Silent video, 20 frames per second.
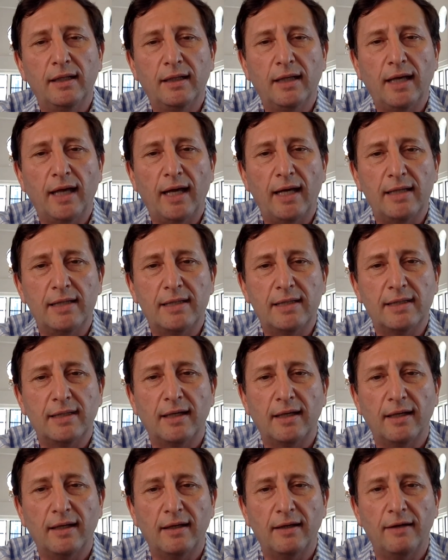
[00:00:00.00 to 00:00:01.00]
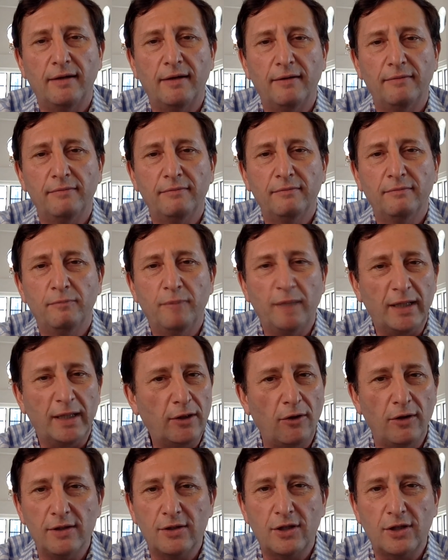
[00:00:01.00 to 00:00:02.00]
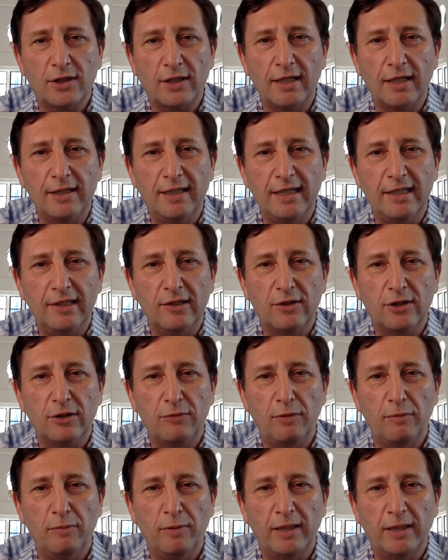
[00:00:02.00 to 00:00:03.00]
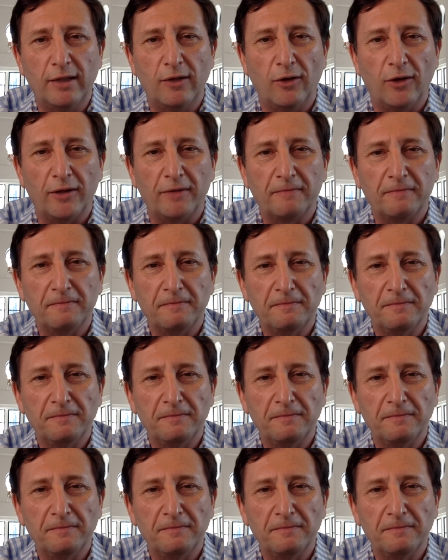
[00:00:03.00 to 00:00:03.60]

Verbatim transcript: in case uh, Bitcoin is just continues to be Bitcoin.